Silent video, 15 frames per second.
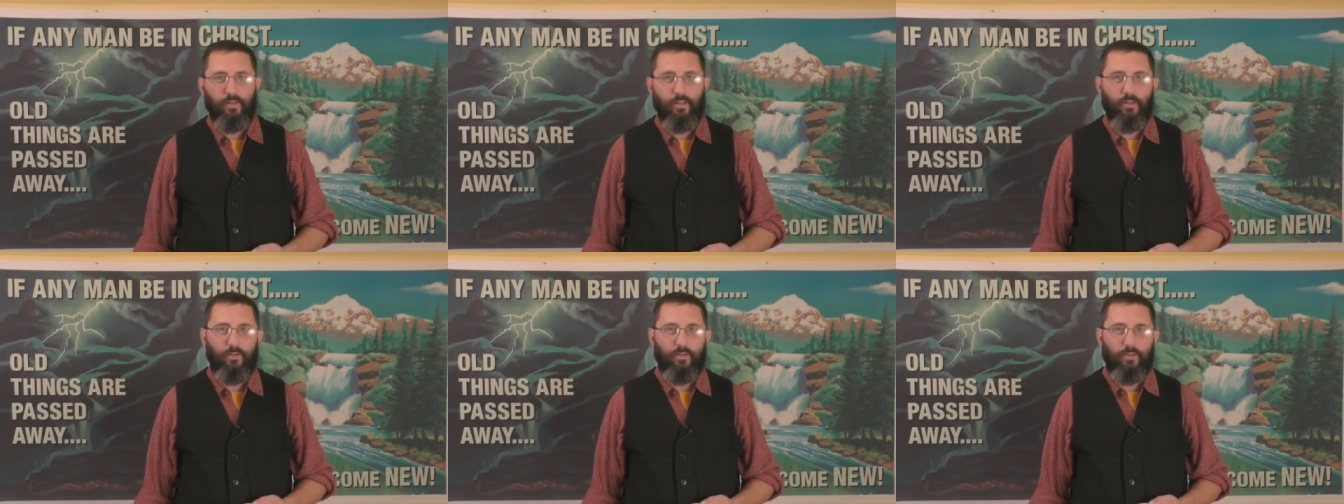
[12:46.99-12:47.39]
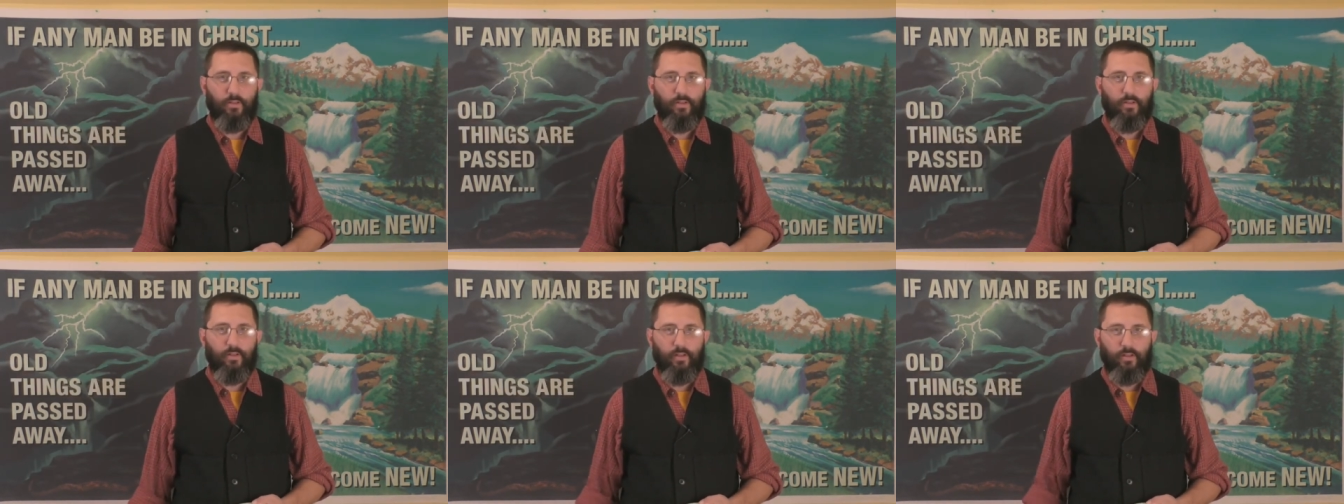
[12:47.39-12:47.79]
you know, as
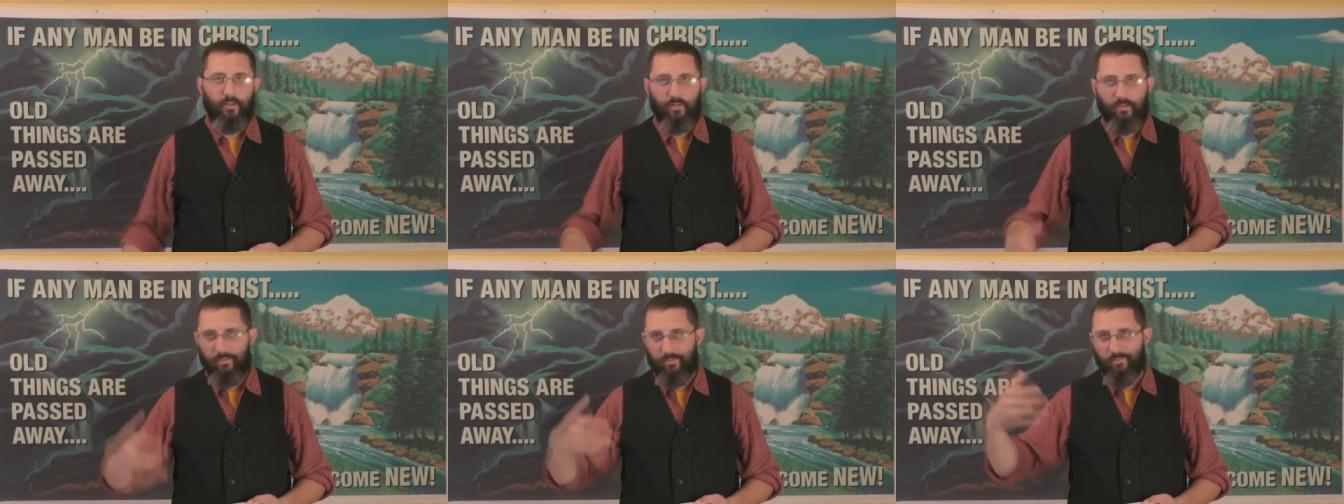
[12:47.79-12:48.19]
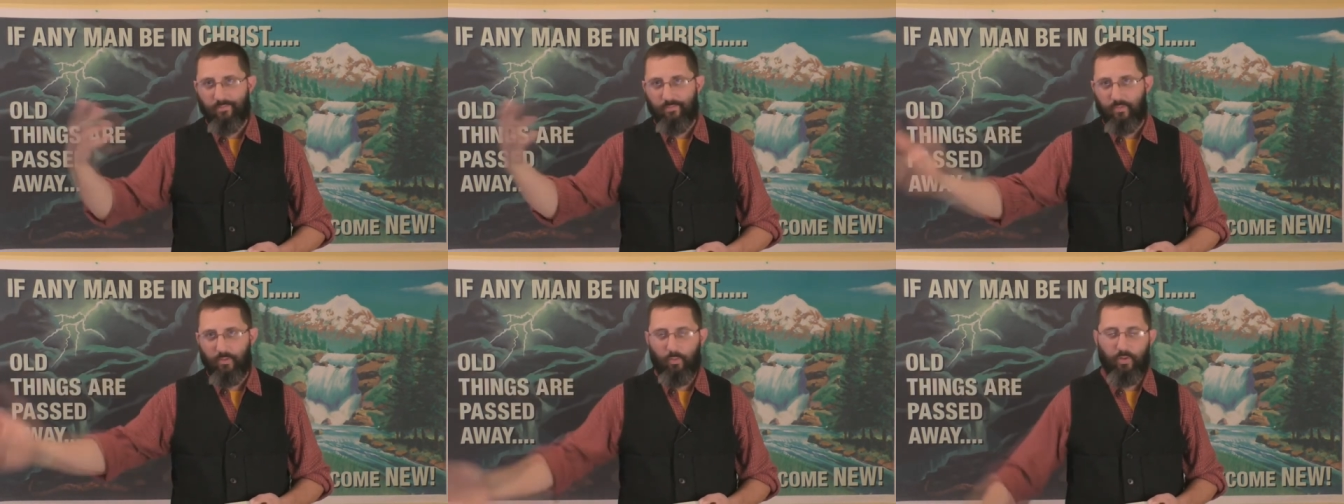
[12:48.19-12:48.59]
the, as
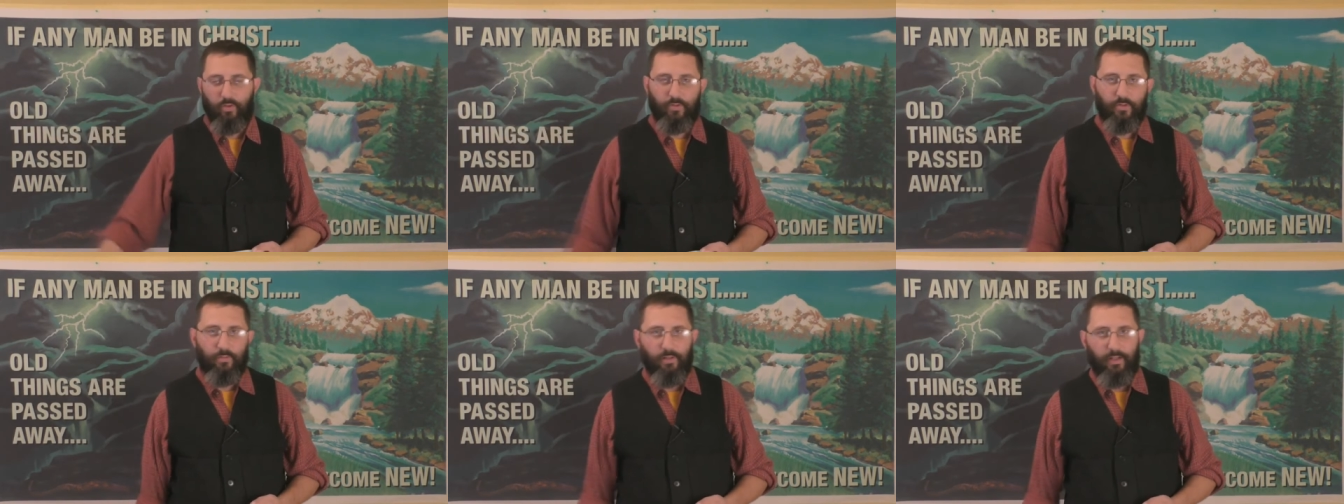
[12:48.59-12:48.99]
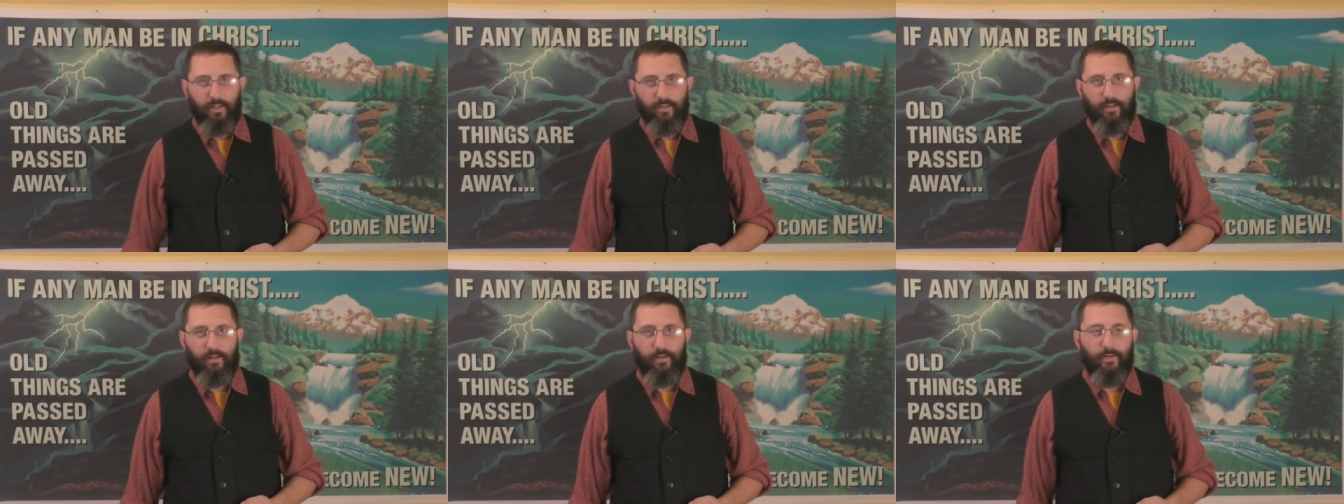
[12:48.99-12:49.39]
the water
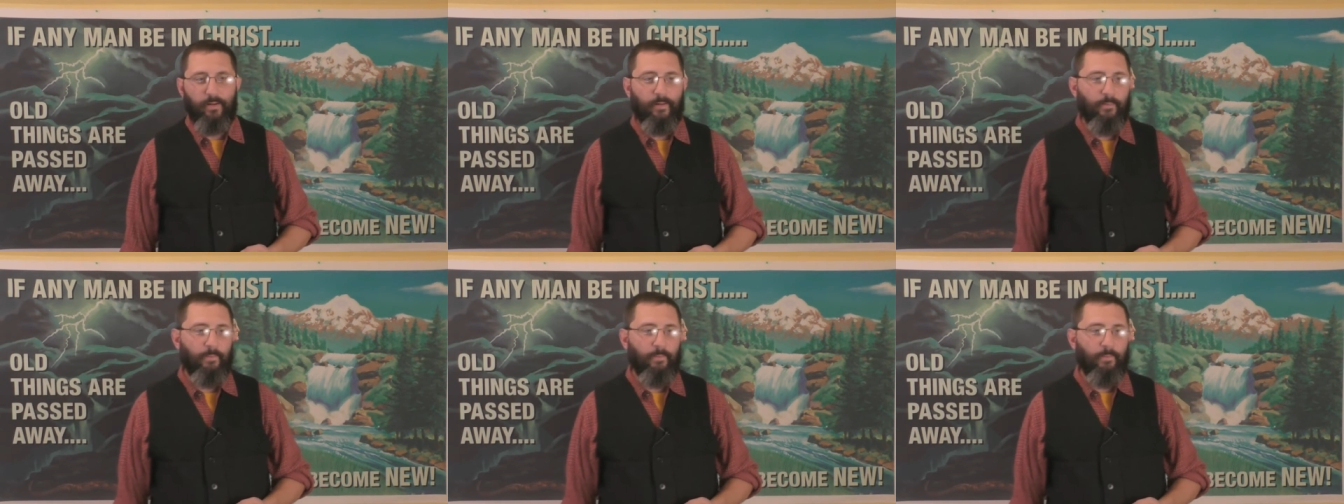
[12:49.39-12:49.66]
supply there.